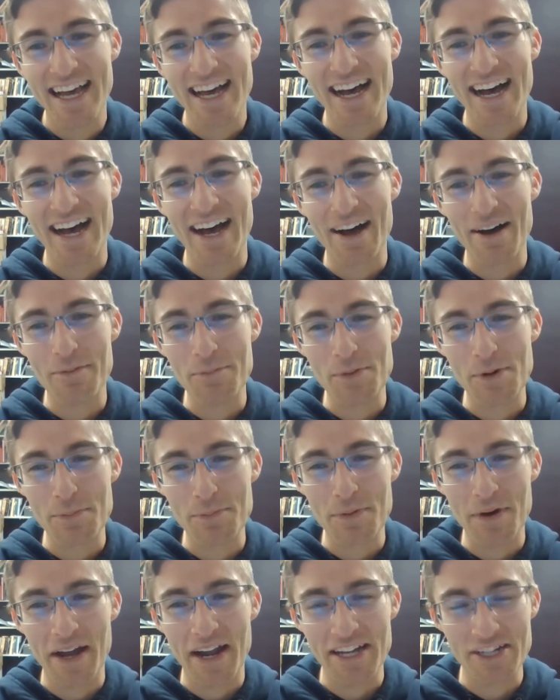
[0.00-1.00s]
Um,
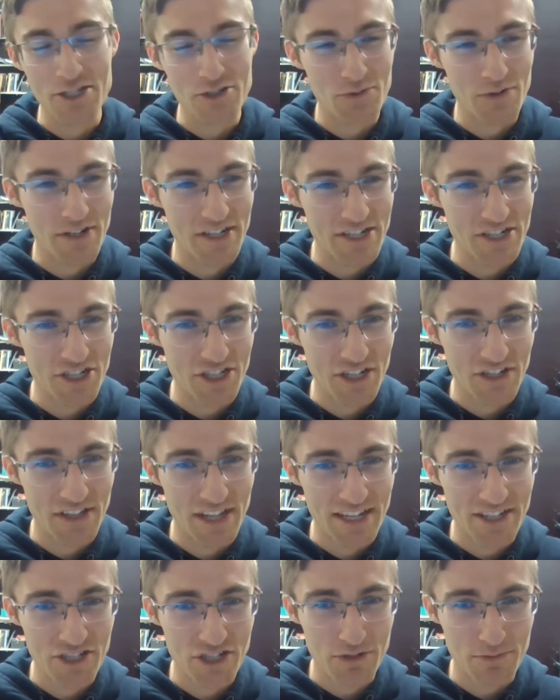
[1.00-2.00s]
but I just wanted to share
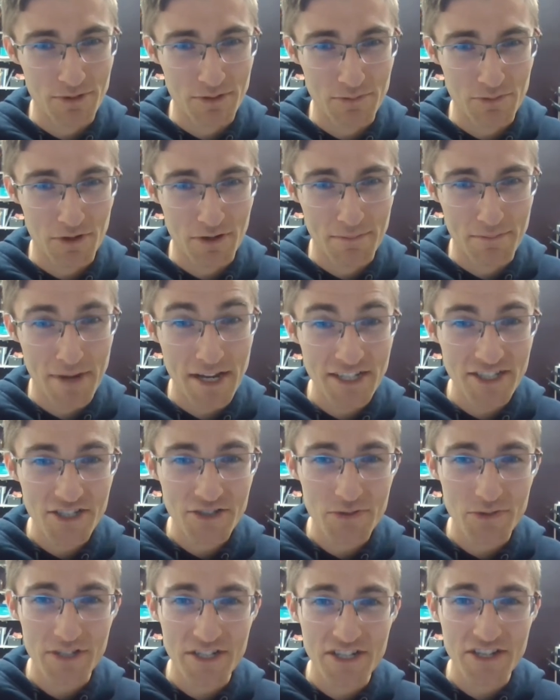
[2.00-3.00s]
that super important
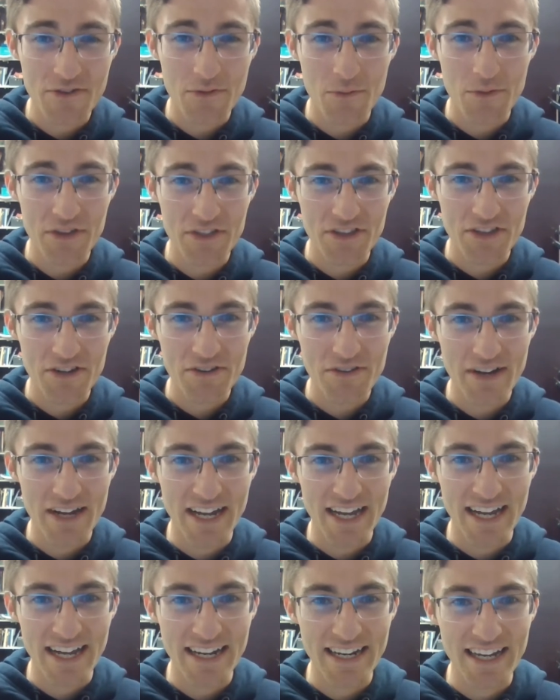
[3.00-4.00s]
message with you, with you
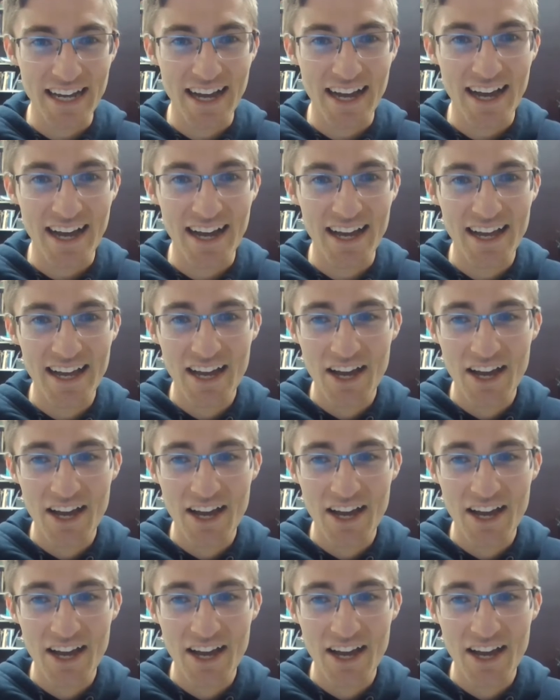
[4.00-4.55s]
and uh,